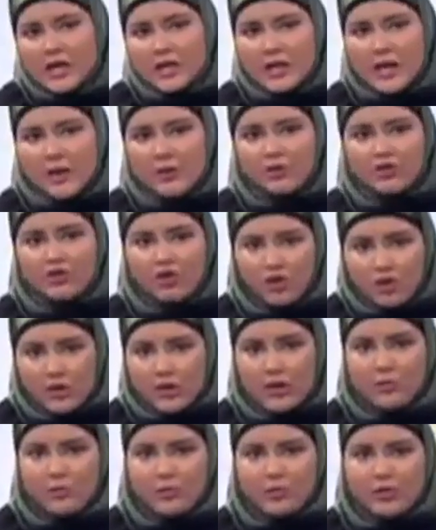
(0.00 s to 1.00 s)
Now in
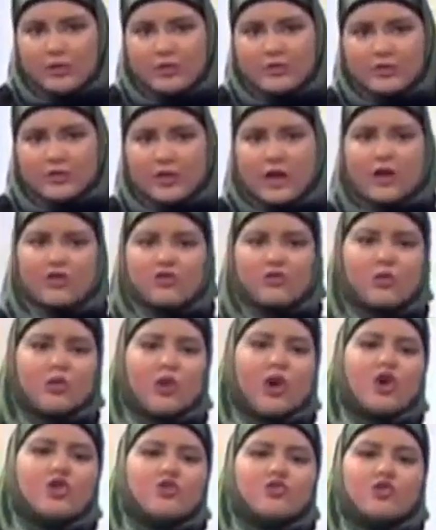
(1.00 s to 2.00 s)
Turkey, police clashed with
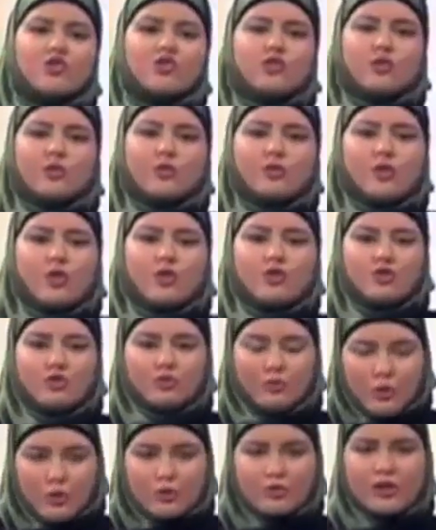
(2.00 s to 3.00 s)
hundreds of Kurdish
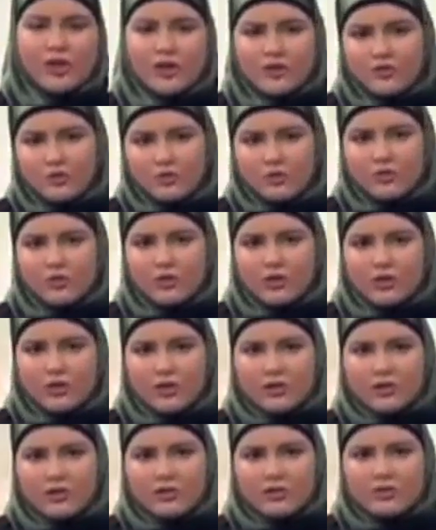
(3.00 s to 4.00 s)
protesters in
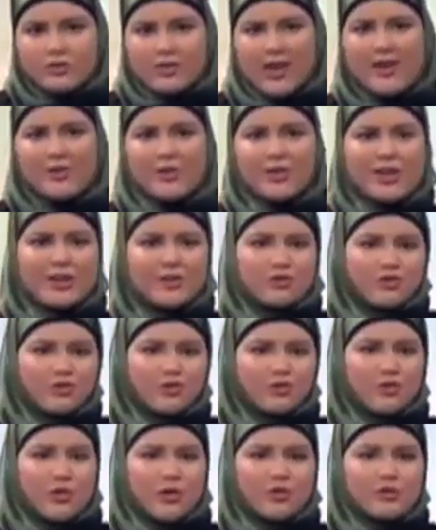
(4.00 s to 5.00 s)
the
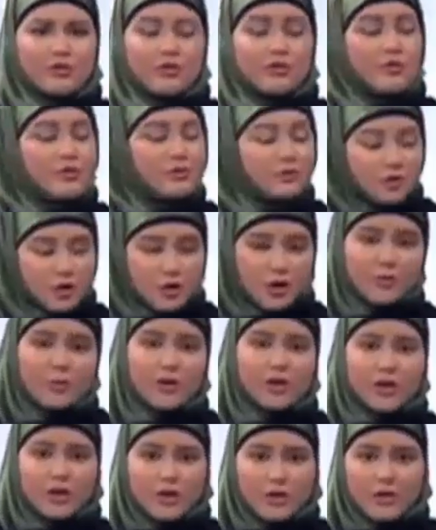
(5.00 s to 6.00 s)
southeastern province of
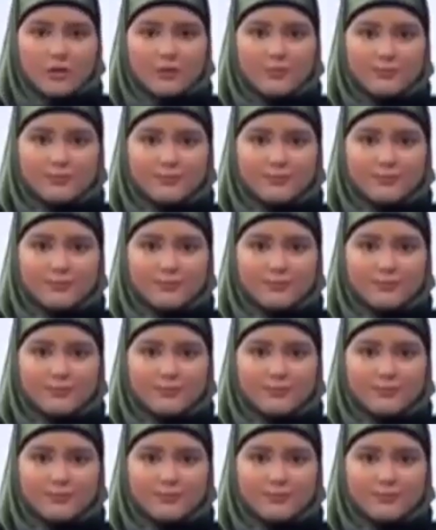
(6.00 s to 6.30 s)
Diyarbakir.